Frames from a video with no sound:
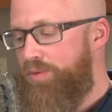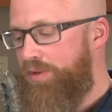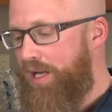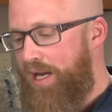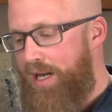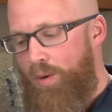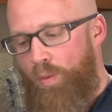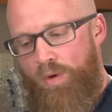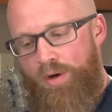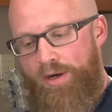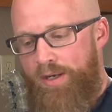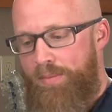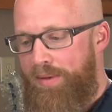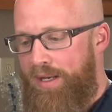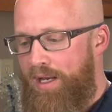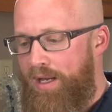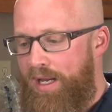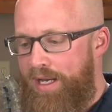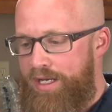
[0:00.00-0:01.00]
We're not worried
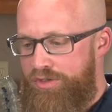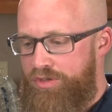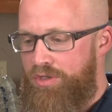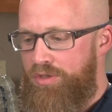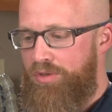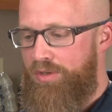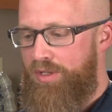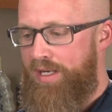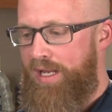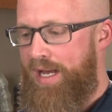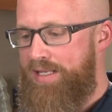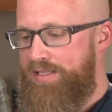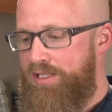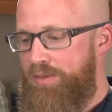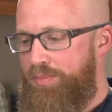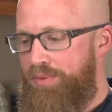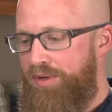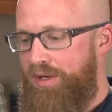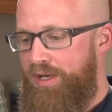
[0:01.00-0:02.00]
about hydrochloric
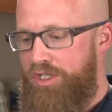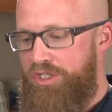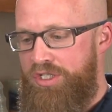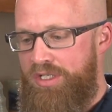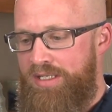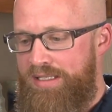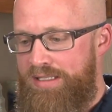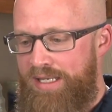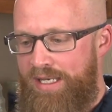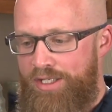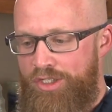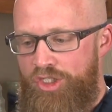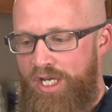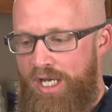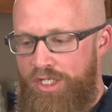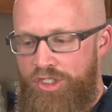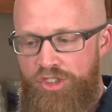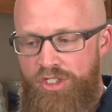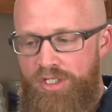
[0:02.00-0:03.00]
acid production and
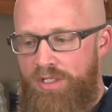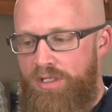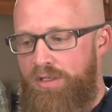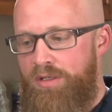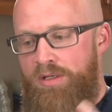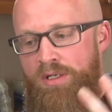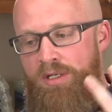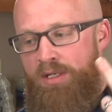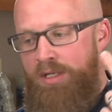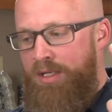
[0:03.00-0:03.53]
digestion.